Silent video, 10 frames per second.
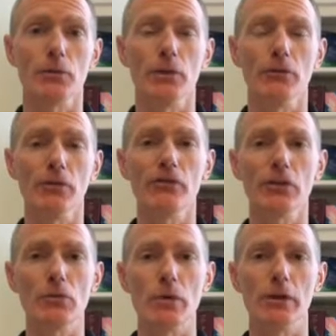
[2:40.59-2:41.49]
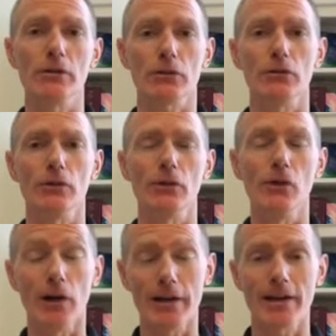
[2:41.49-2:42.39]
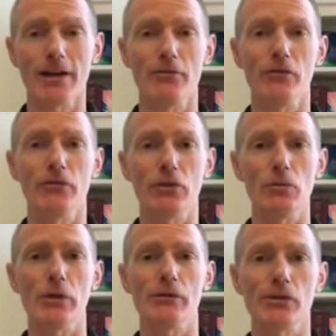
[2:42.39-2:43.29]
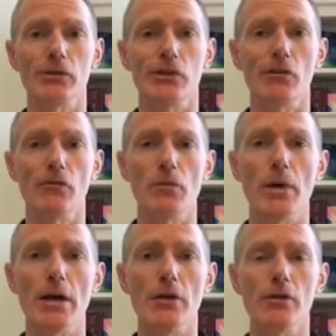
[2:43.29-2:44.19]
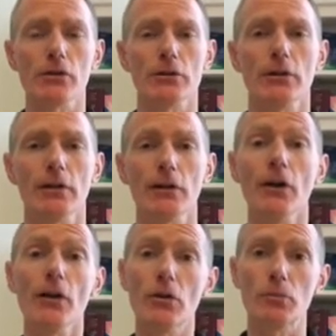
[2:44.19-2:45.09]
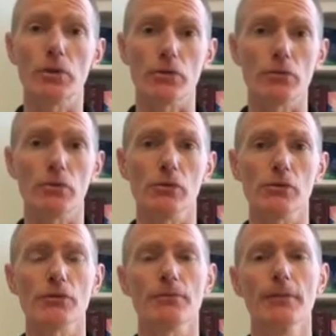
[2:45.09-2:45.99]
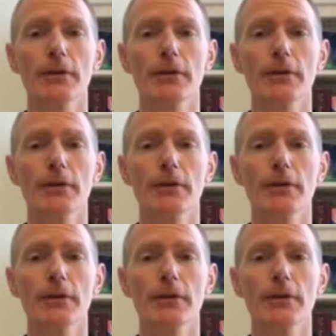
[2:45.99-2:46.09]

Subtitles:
we have a fair bit, or I have a fair bit of stuff about our other principles.